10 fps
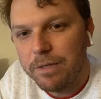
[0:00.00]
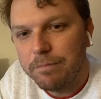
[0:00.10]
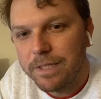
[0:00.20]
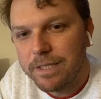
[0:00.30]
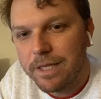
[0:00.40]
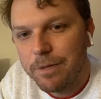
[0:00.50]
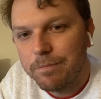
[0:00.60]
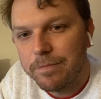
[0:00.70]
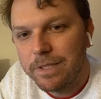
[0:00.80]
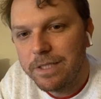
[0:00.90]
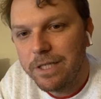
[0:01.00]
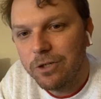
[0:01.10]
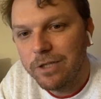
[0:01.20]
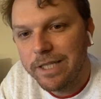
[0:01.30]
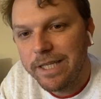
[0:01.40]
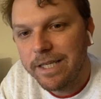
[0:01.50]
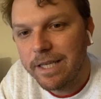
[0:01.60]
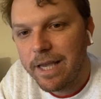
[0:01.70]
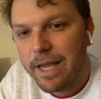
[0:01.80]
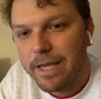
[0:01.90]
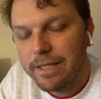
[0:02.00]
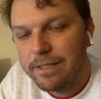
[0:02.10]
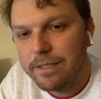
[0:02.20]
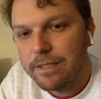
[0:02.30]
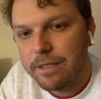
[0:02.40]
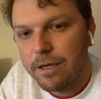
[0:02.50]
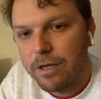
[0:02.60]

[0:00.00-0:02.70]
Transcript: miss them dearly, and